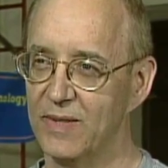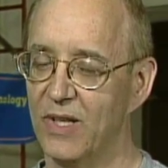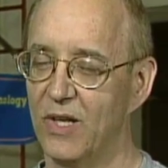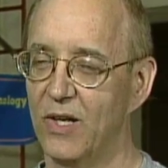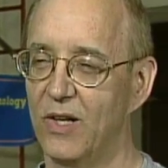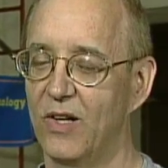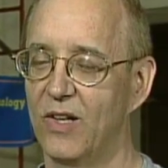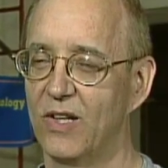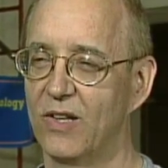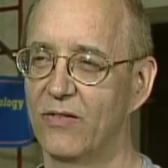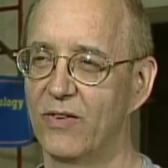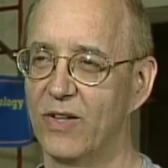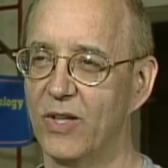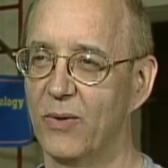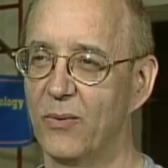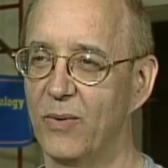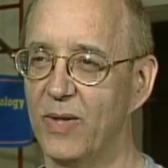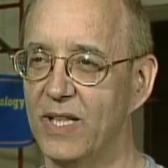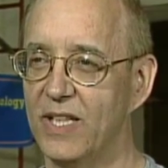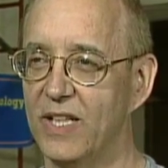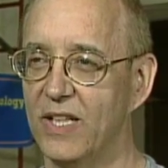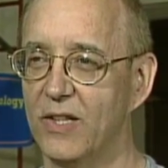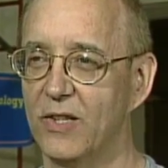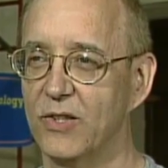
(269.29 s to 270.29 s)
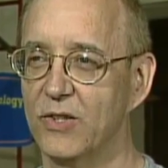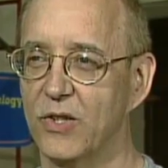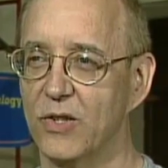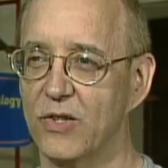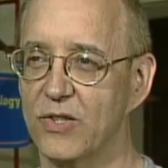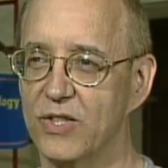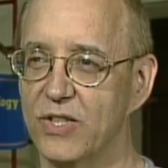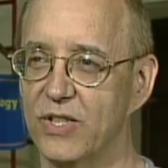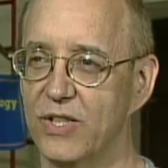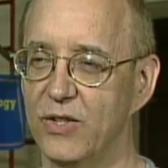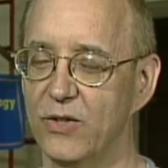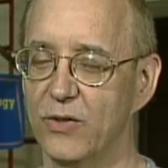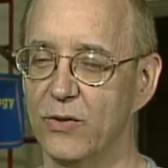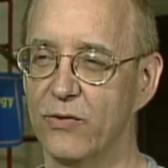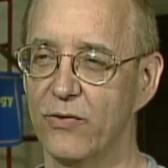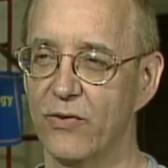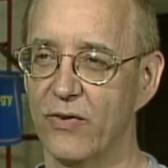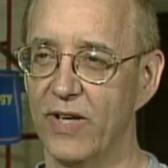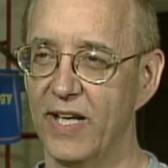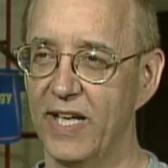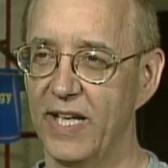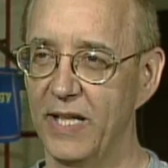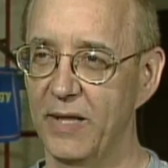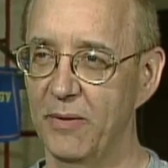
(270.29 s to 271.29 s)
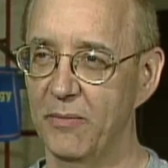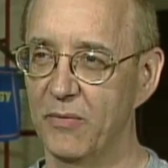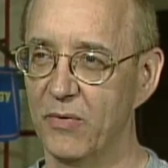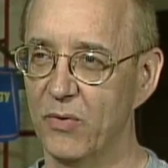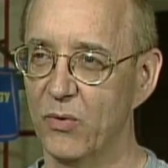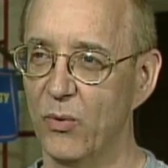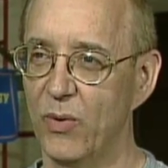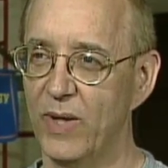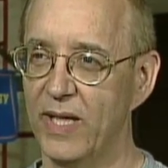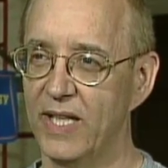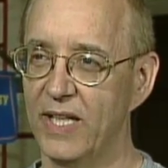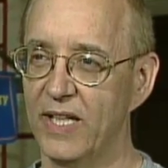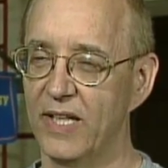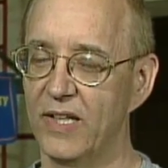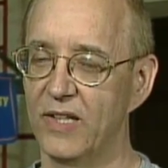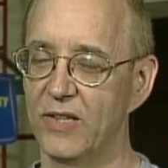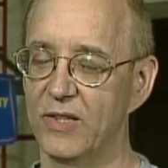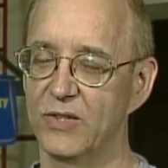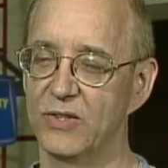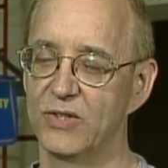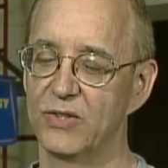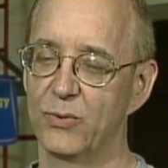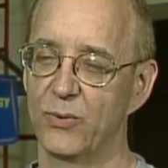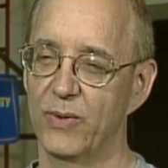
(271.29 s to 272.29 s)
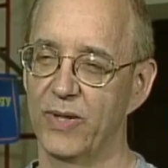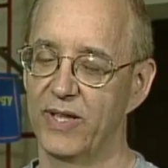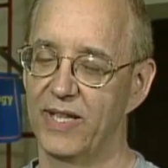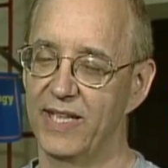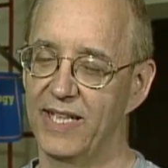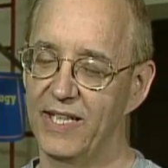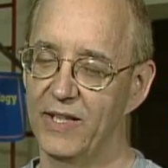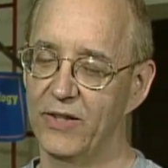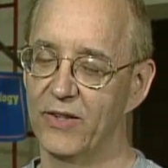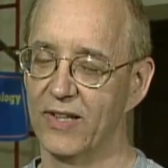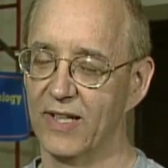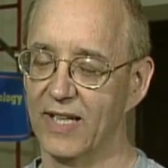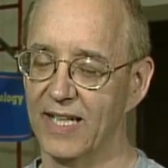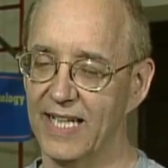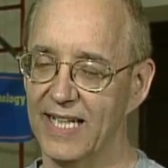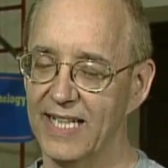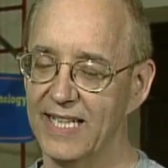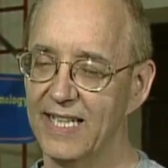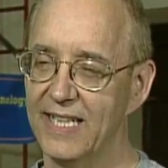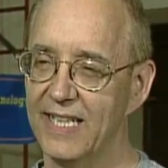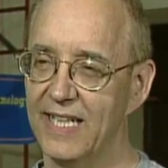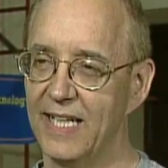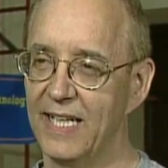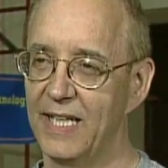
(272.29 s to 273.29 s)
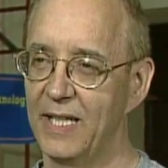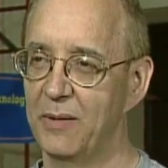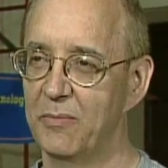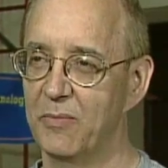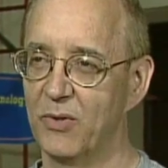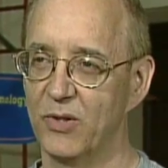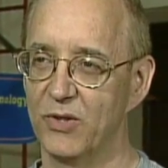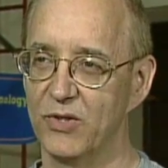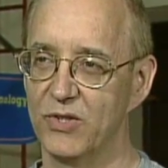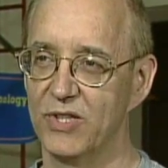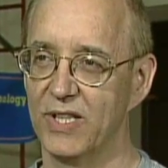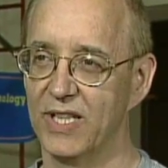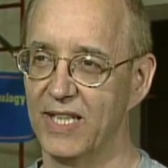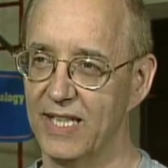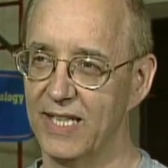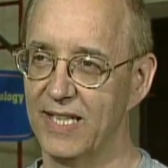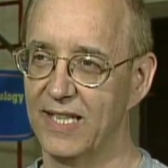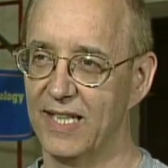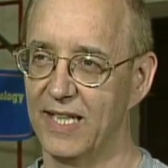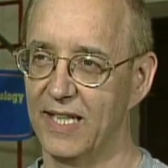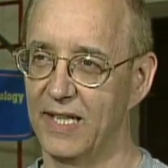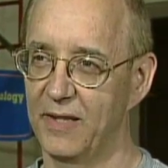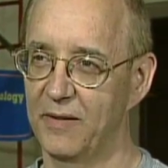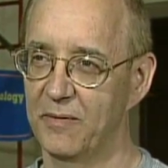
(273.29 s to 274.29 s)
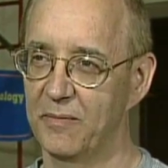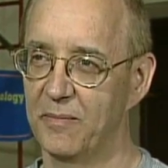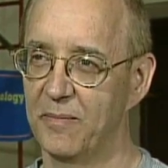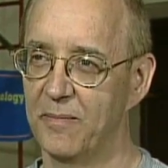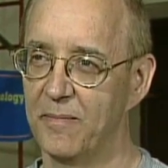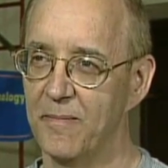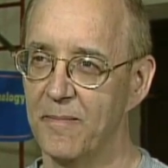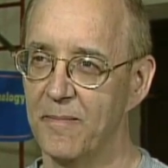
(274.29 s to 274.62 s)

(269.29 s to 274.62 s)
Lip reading: All of their windows are steel-framed windows with either lead cane or zinc cane.